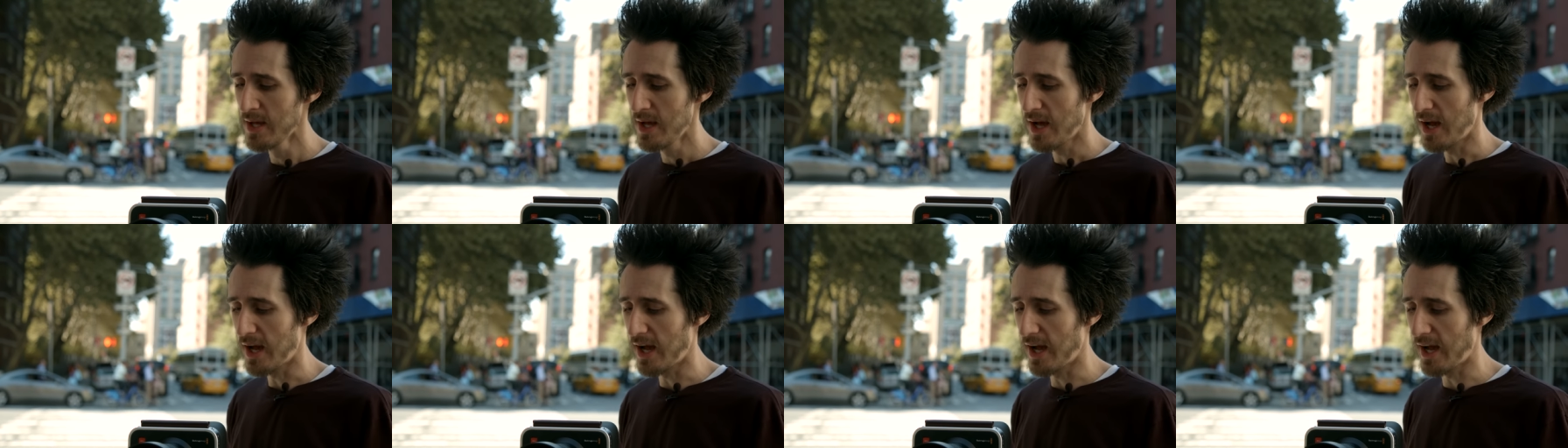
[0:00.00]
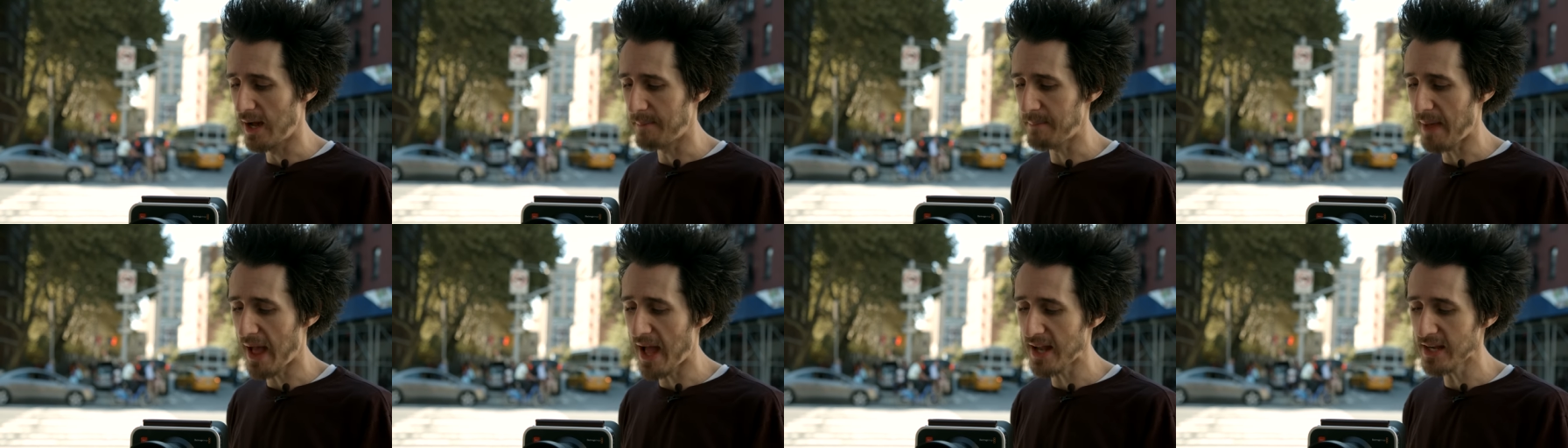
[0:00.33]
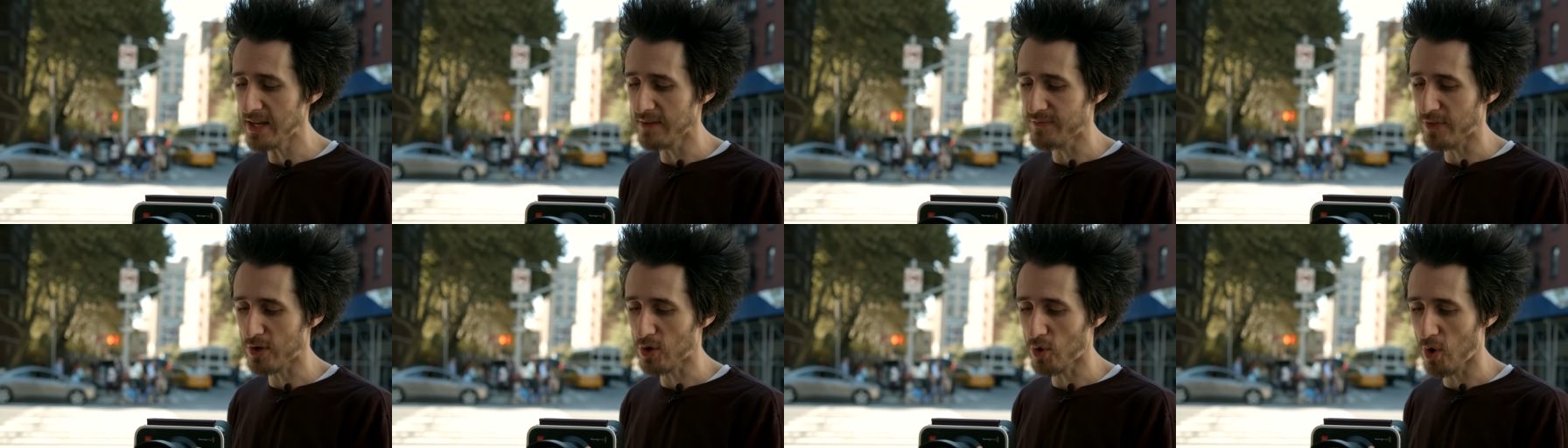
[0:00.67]

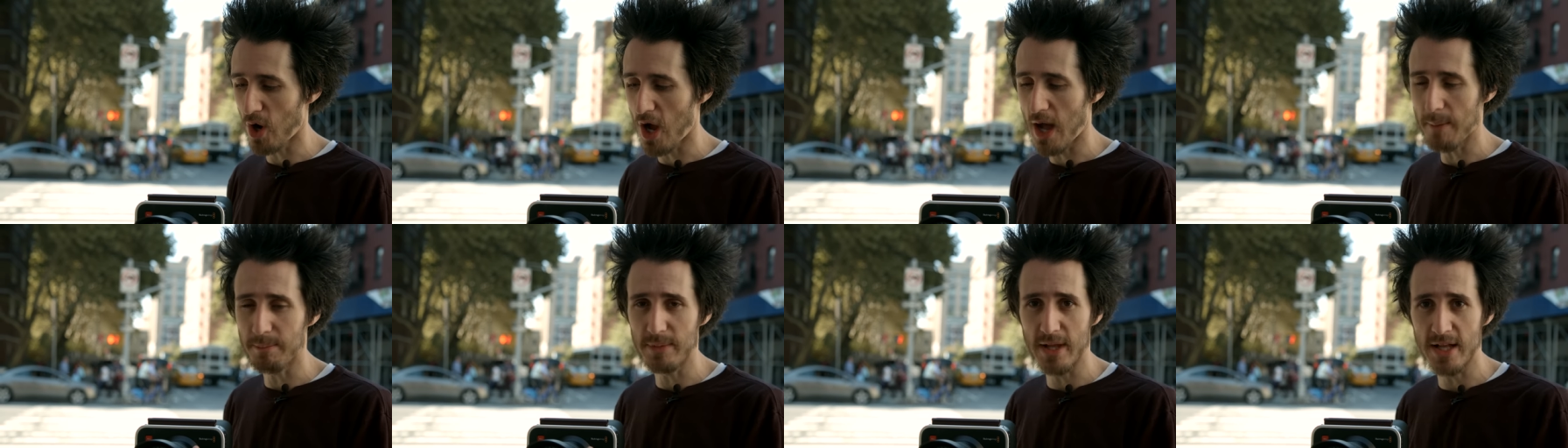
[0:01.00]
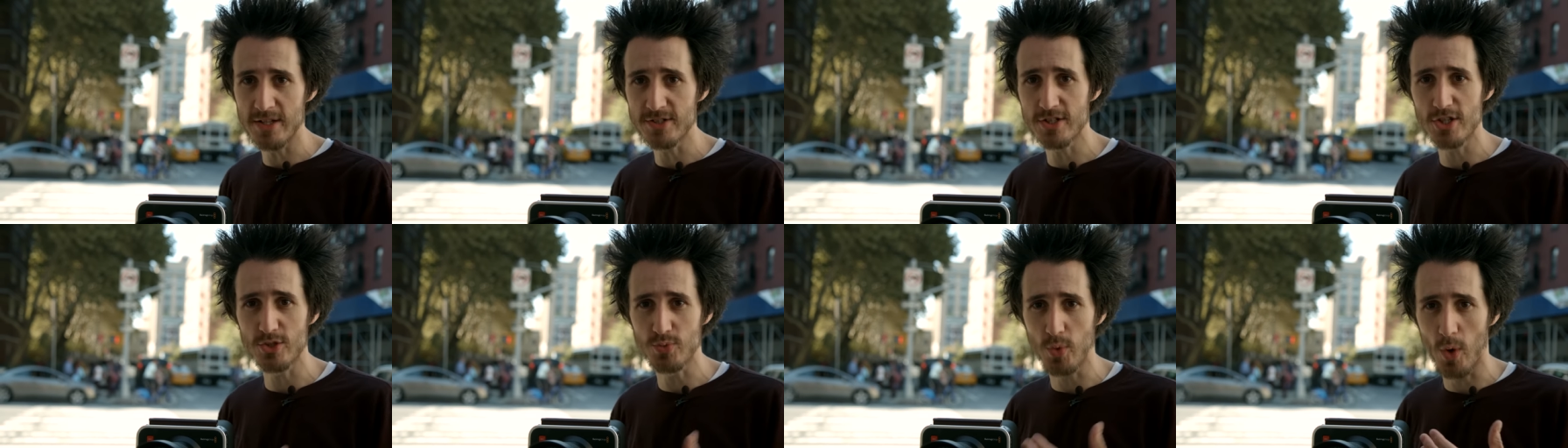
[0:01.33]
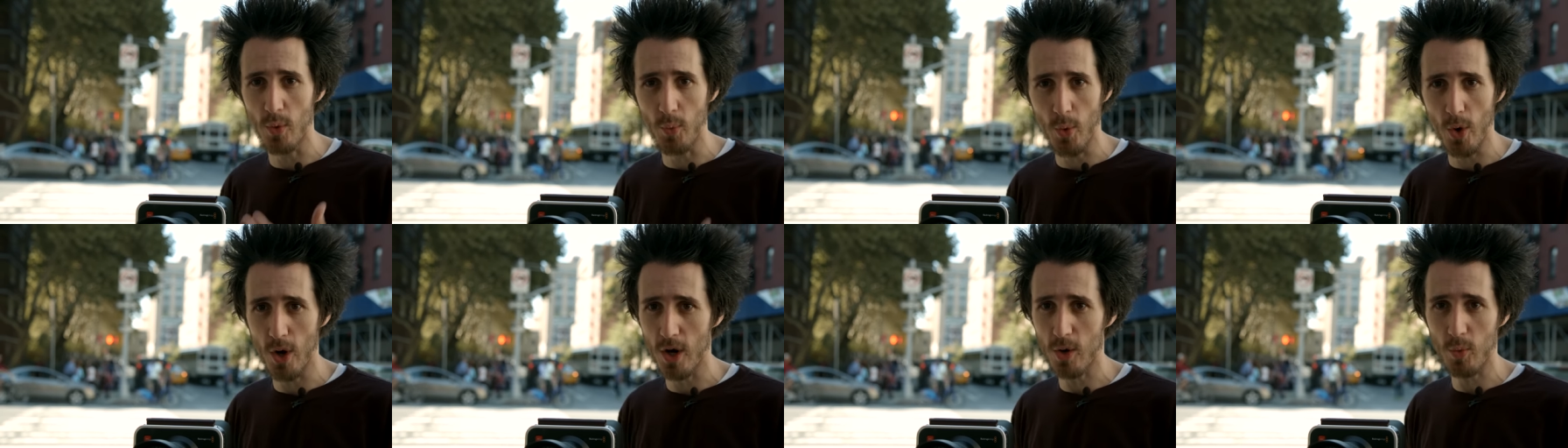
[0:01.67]
Any of the crop lenses will
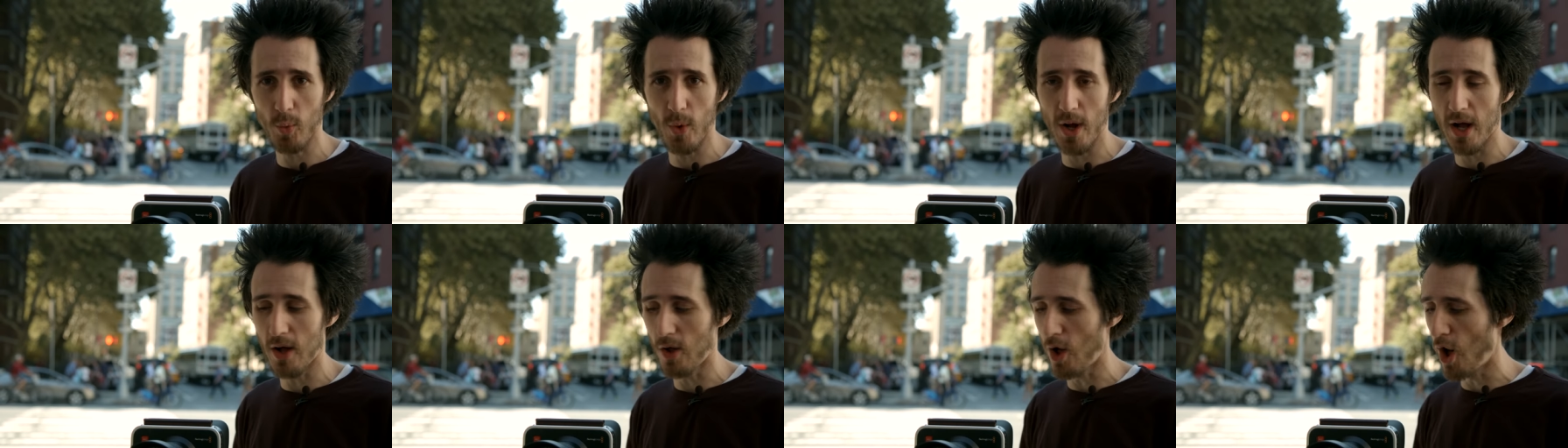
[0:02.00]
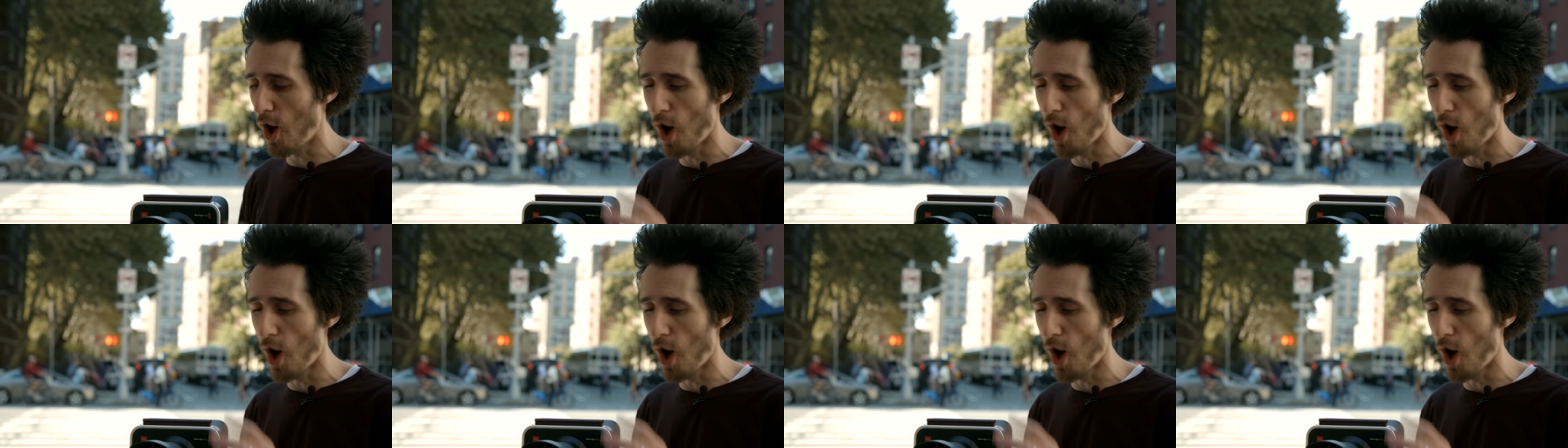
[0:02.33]
work well.